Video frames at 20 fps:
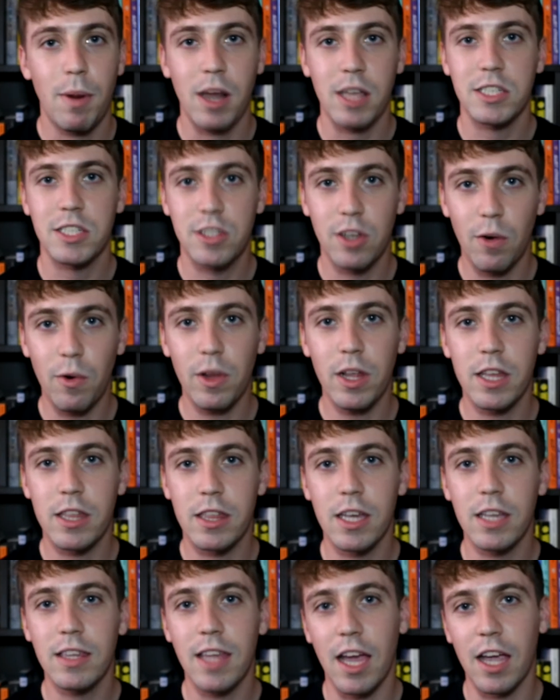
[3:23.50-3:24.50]
But I still really
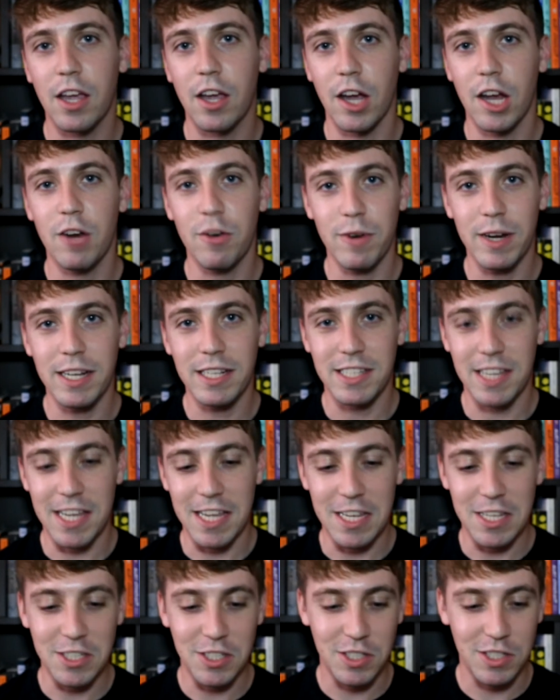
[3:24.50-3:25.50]
think that Goodreads
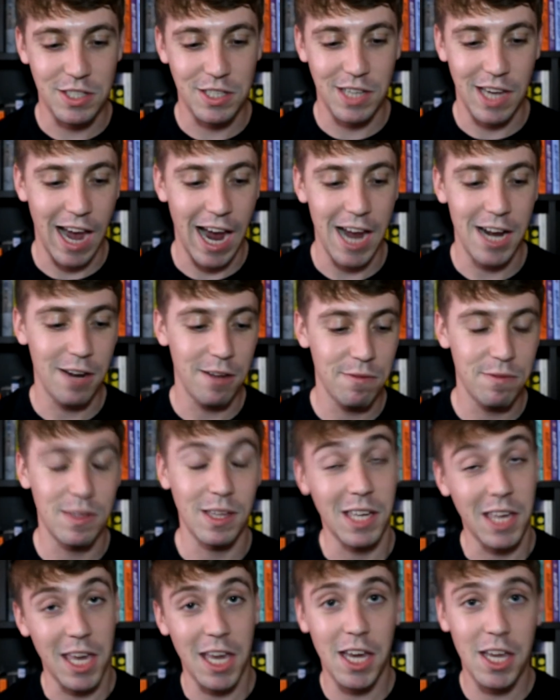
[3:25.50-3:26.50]
is kind of
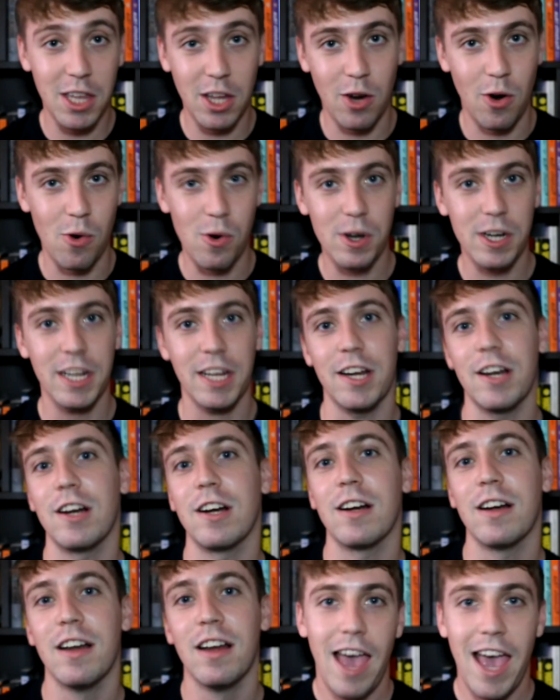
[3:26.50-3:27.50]
the king of the court
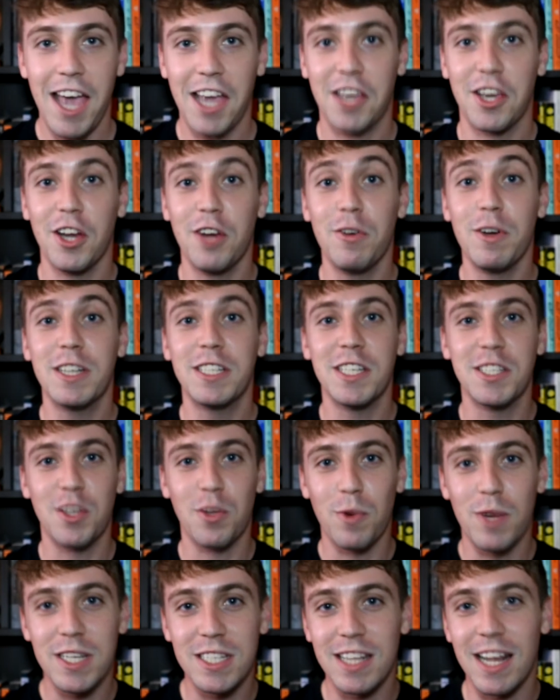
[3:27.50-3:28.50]
here. Heck, Goodreads is
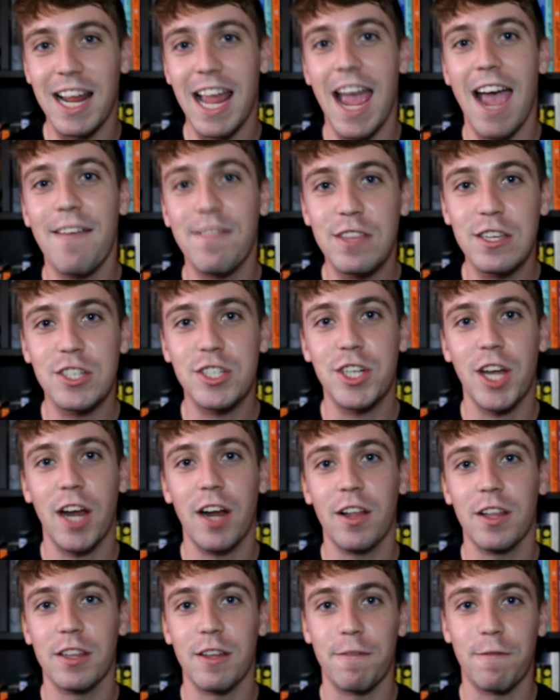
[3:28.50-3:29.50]
the reason I have this
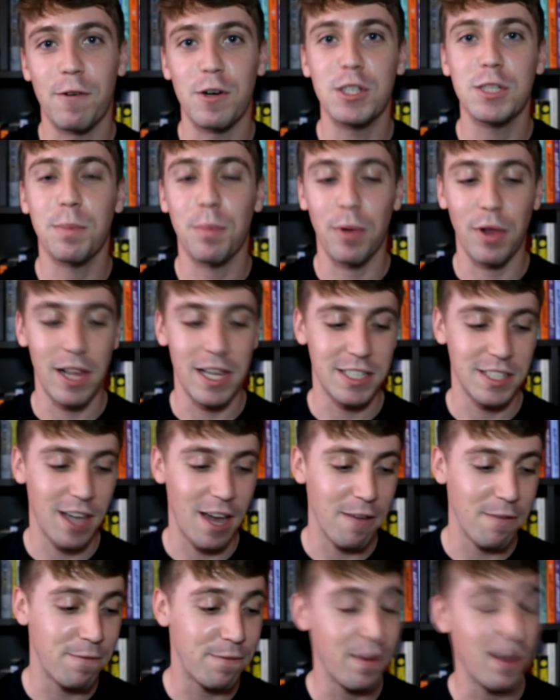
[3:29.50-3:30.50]
channel in the first place.
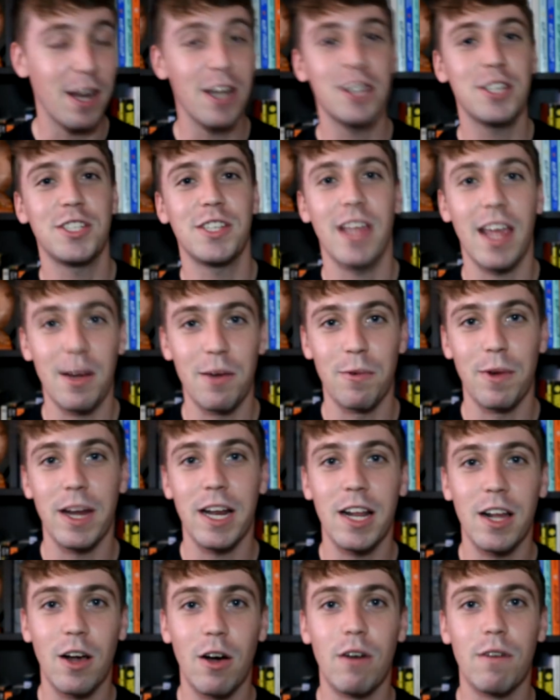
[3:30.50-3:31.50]
I finished a
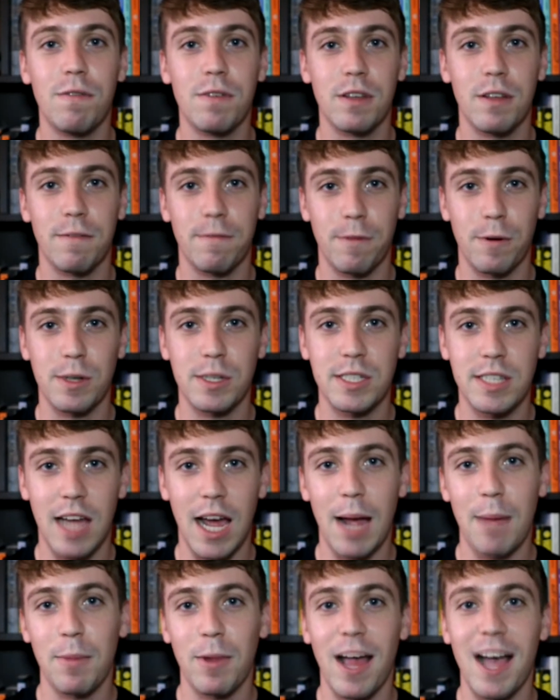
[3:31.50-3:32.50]
reading goal for the first
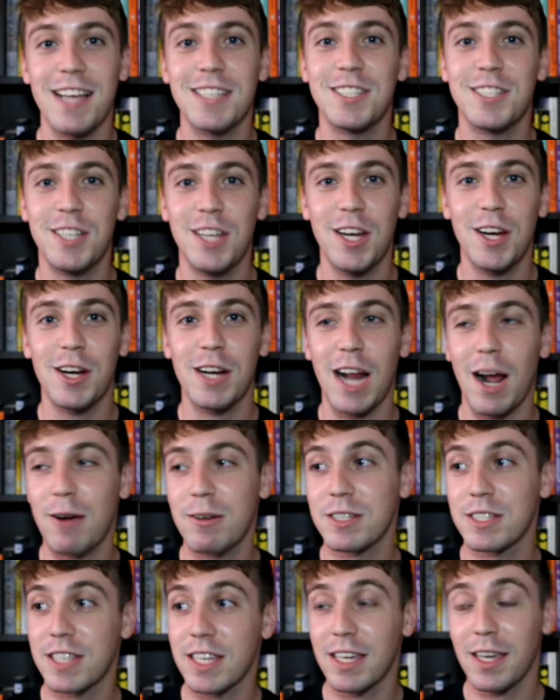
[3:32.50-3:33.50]
time last year, and I
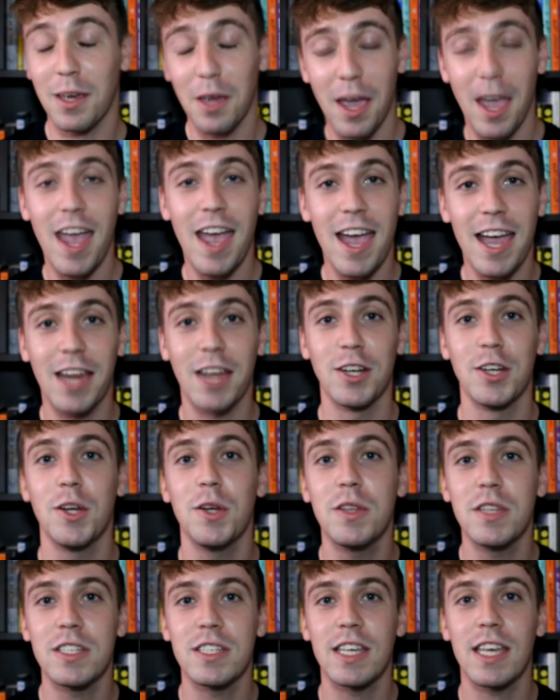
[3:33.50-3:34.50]
was thinking, hey, I can
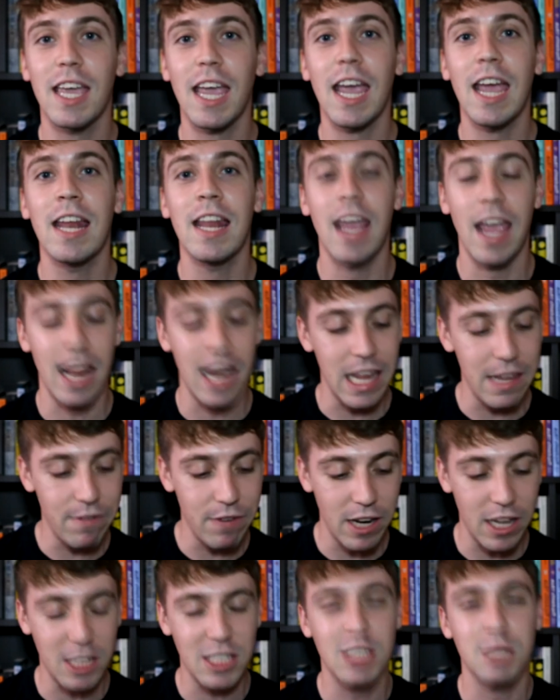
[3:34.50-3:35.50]
do this again and
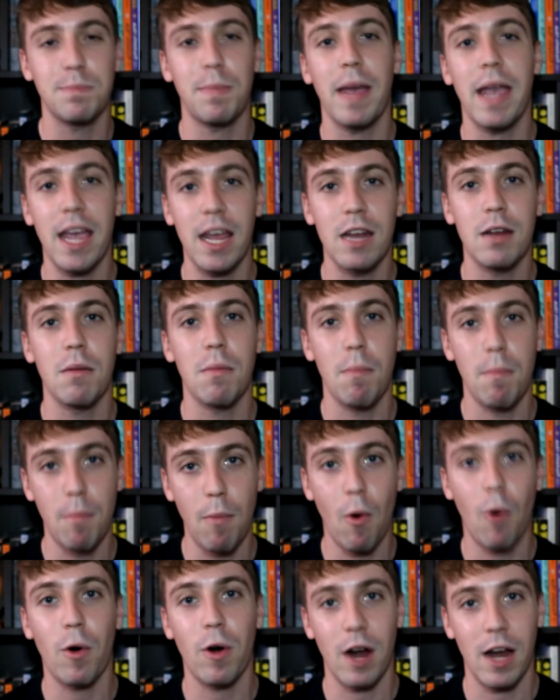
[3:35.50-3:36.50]
even expand
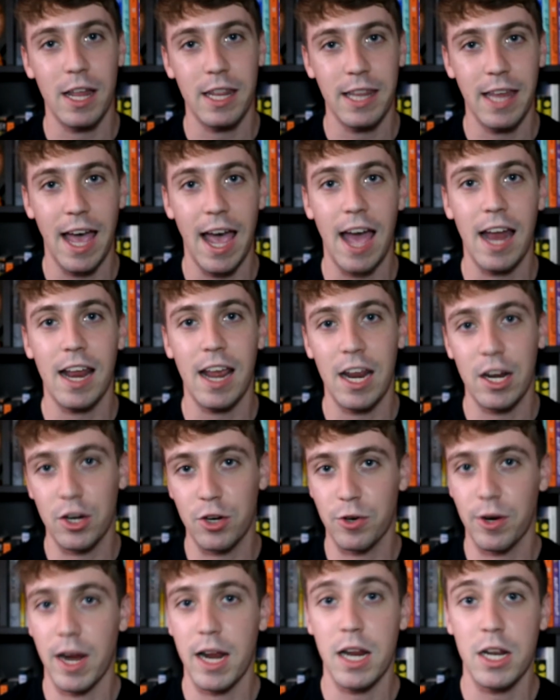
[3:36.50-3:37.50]
more on that and
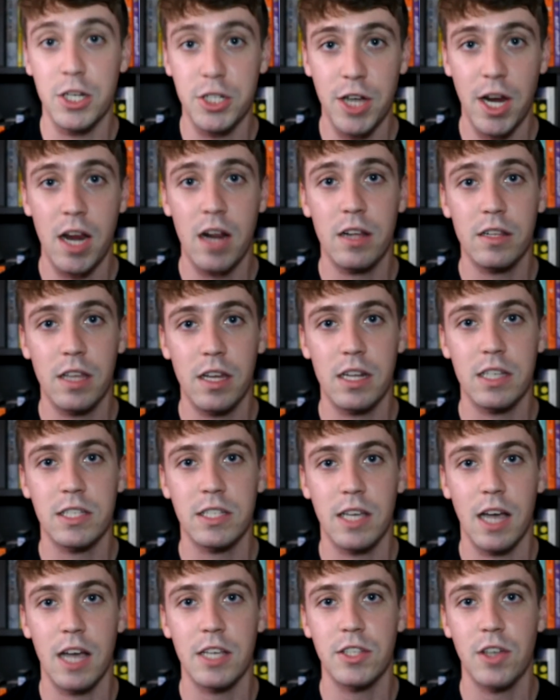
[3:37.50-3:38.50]
create a channel to
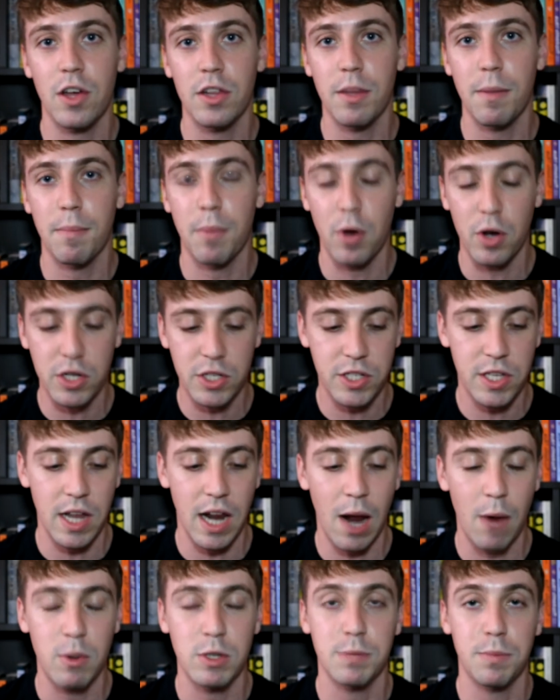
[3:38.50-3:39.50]
discuss all the books that
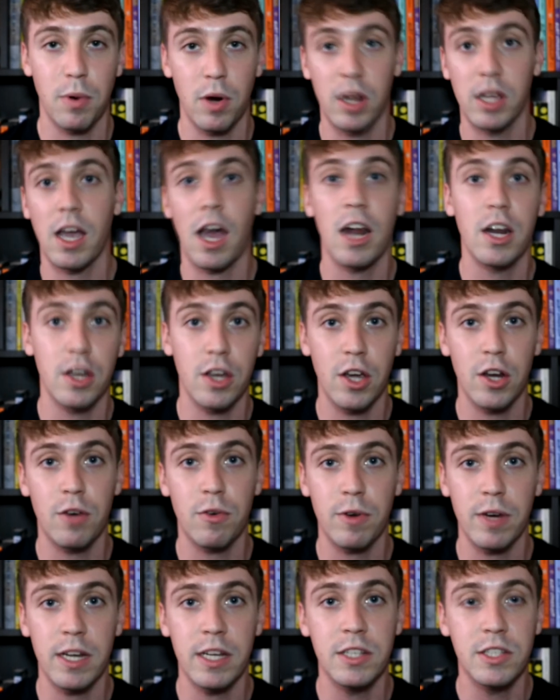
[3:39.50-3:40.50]
I was putting on
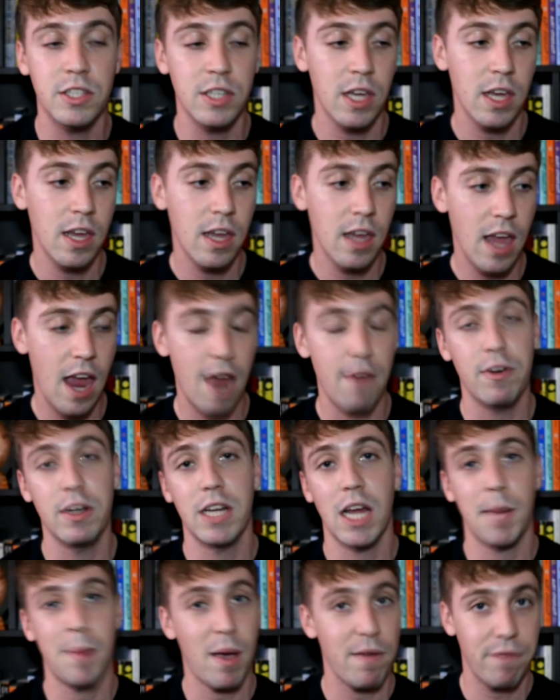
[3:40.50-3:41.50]
Goodreads every
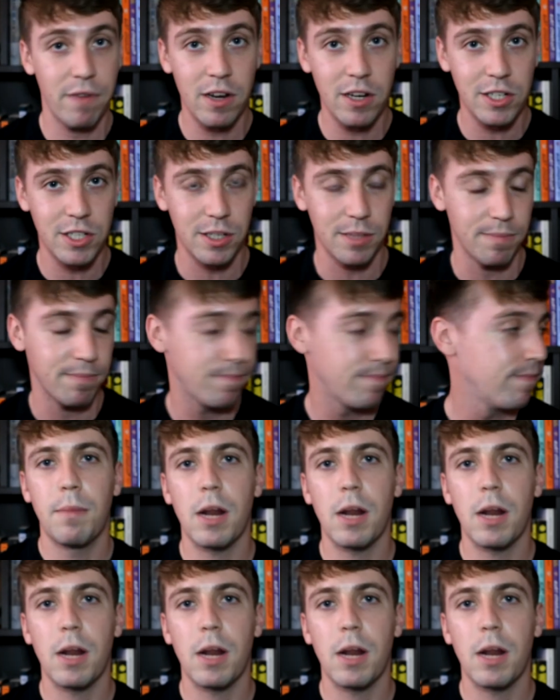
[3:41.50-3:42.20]
time I finished them.